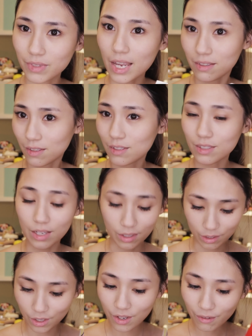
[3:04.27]
that does a
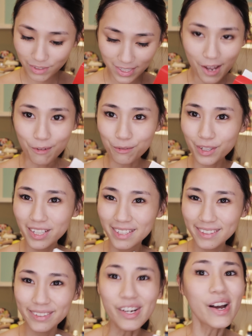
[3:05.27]
lot of stuff.
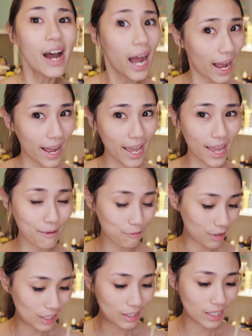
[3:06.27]
I am
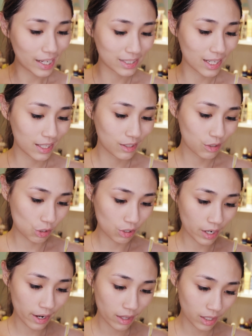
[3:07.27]
very excited to try